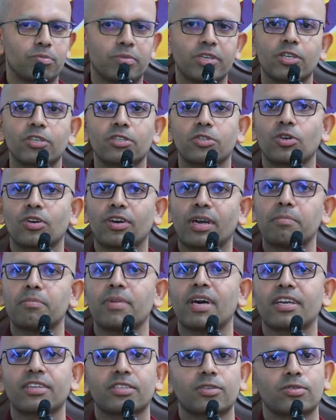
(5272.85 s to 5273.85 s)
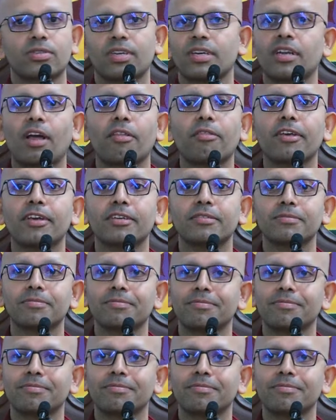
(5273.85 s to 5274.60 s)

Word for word: Because you're embarrassed, you say nothing.